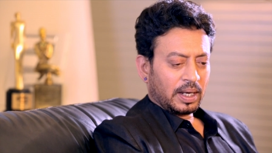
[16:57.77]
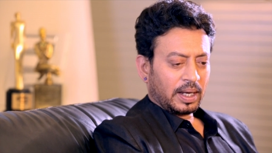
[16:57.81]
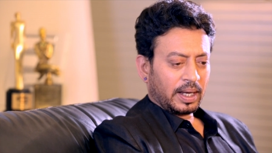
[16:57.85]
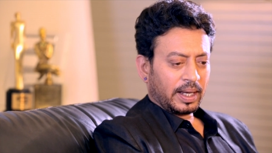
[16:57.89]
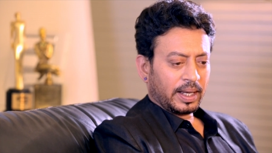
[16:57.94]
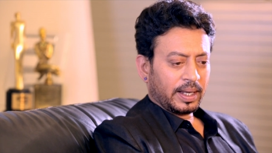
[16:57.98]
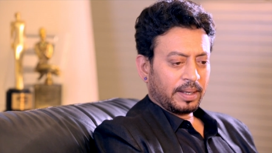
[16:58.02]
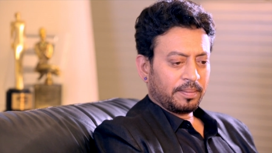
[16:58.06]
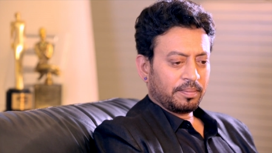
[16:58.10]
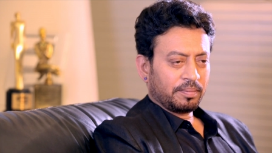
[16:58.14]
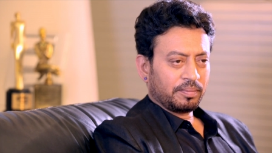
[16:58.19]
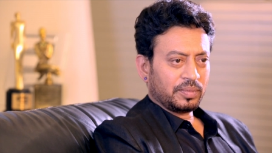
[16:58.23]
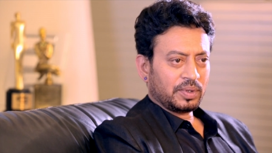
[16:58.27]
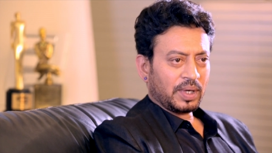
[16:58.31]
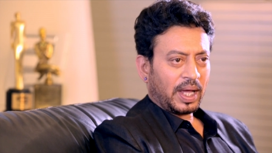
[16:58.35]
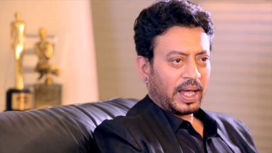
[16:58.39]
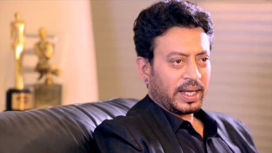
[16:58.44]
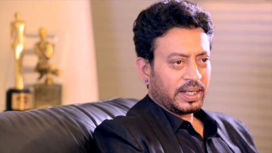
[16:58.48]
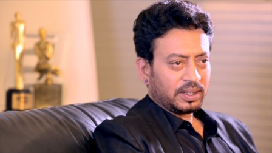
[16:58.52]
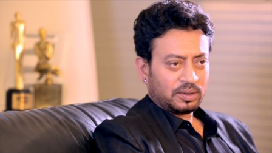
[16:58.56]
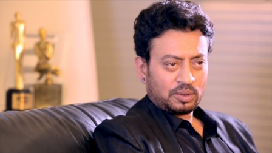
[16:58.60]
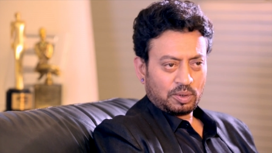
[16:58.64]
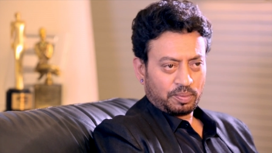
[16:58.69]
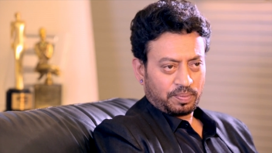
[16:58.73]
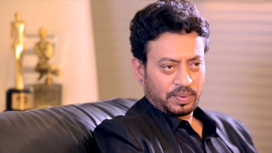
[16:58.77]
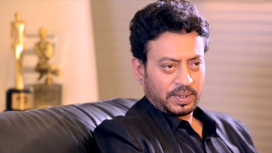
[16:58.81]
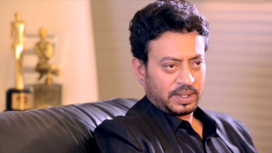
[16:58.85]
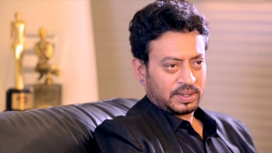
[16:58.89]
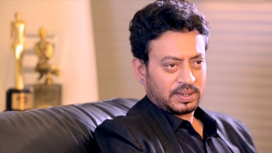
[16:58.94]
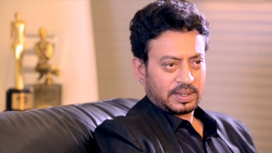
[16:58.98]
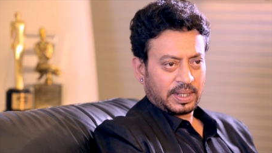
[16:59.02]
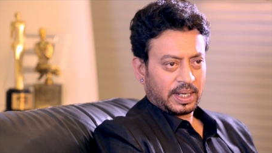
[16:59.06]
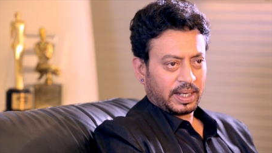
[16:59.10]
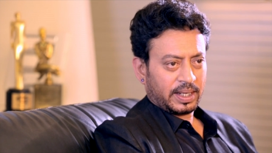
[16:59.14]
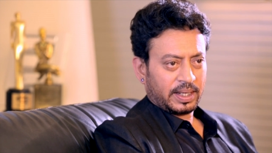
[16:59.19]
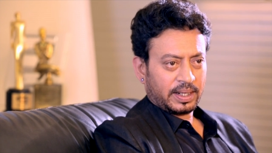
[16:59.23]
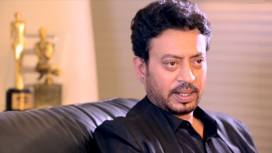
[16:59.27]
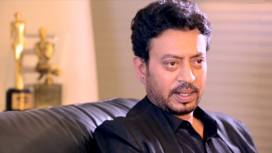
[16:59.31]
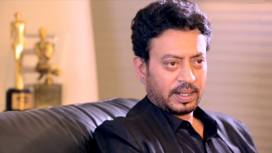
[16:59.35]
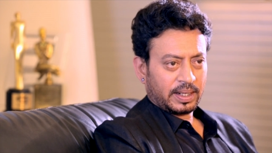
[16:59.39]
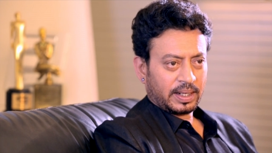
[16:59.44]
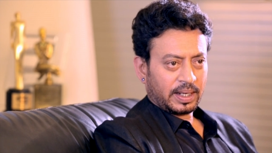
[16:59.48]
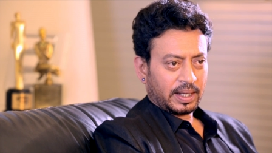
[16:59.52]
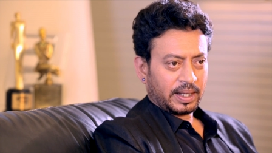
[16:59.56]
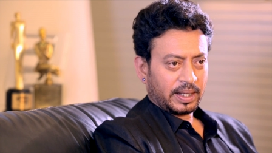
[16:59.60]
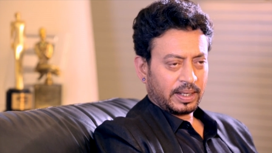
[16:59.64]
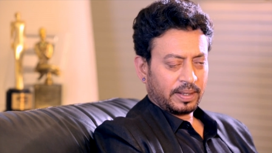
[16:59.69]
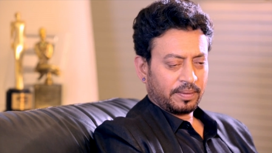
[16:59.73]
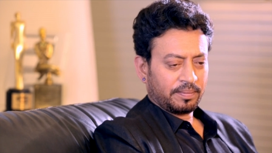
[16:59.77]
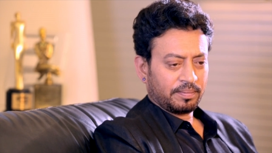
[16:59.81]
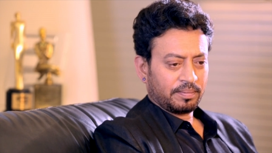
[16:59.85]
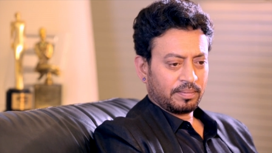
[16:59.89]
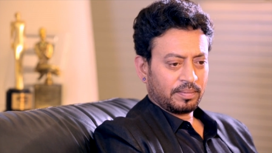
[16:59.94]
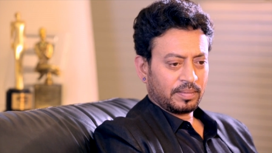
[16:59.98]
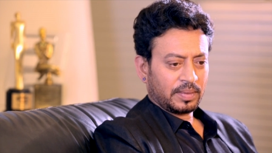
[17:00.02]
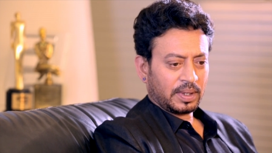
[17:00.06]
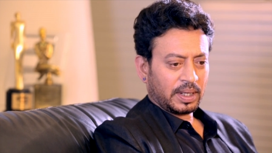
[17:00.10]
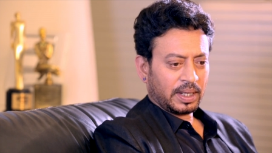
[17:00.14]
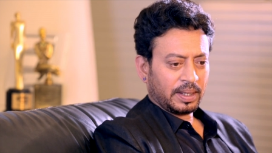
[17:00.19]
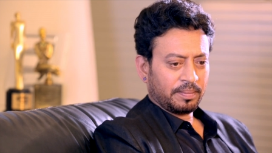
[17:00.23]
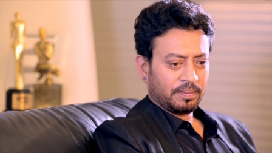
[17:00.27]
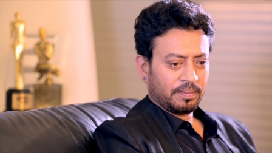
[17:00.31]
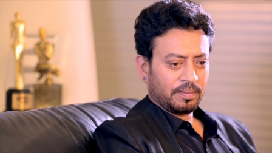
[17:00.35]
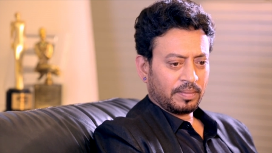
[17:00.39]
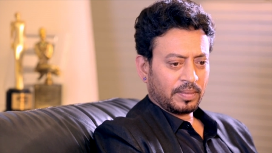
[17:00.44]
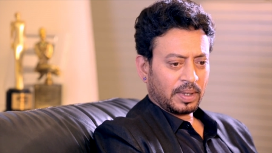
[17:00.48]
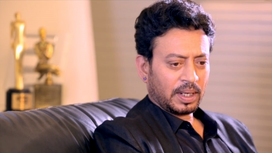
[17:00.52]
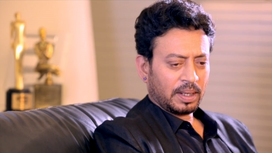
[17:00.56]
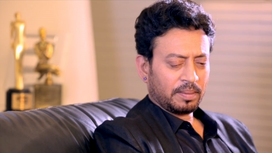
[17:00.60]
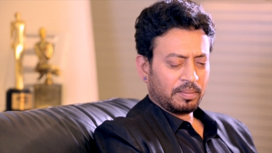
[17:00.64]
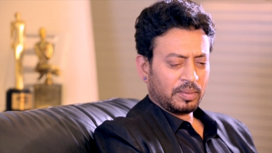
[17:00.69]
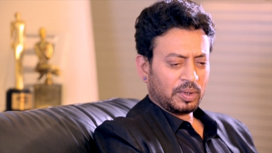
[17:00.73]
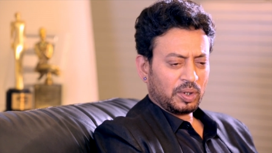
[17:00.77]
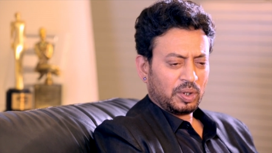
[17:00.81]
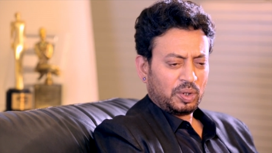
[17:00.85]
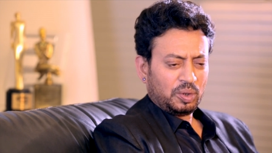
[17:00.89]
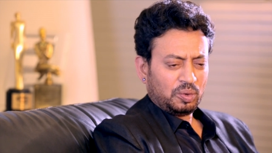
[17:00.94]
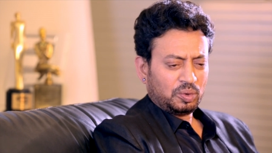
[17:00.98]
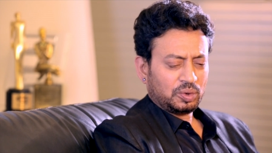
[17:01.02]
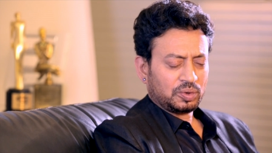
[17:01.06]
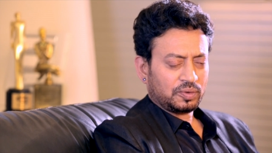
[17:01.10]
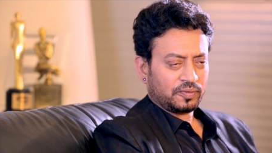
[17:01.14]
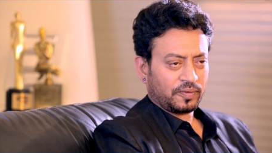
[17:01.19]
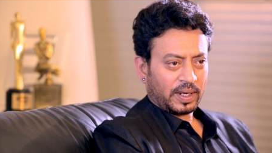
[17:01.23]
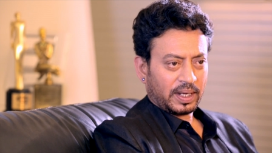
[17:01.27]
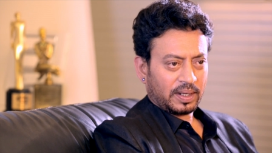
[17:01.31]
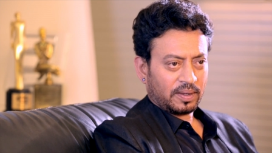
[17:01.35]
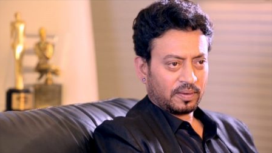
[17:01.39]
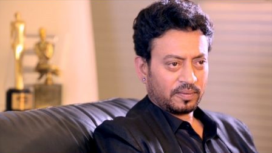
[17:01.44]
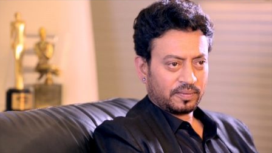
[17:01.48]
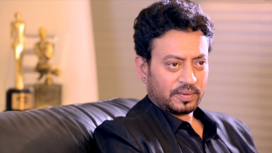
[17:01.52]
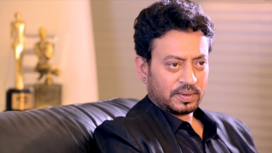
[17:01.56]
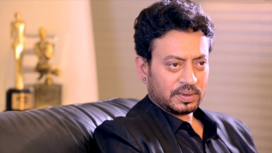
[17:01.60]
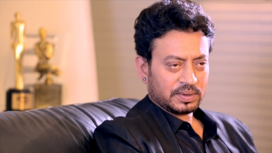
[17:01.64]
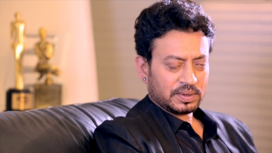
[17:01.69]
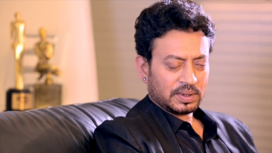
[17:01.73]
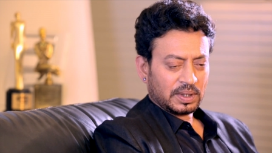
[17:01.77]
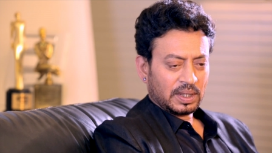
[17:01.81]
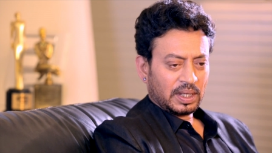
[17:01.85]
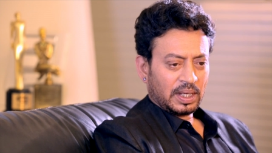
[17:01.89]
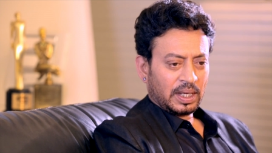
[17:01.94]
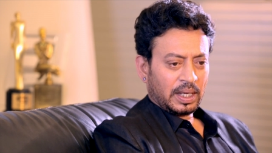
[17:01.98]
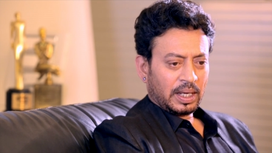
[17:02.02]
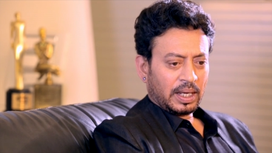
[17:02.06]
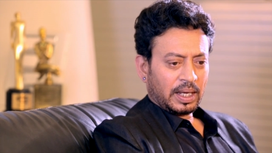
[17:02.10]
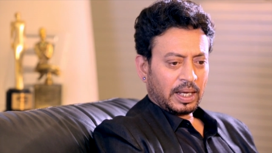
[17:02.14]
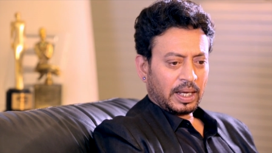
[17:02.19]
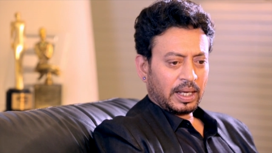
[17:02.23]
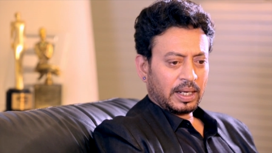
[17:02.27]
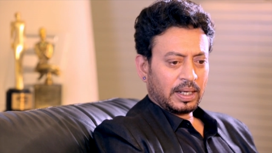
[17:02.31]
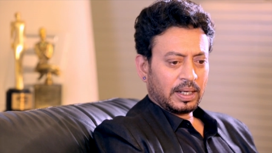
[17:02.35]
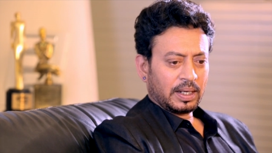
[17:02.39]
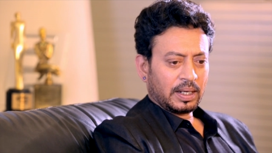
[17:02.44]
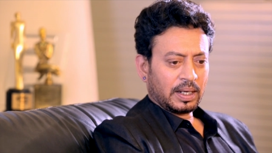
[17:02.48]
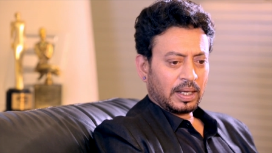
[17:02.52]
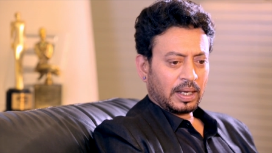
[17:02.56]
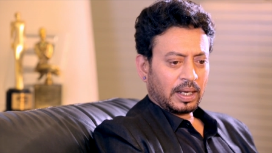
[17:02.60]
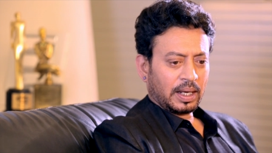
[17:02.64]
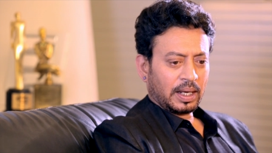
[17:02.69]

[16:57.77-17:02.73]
I am dying to play Sahir, and I'm a huge fan of his, and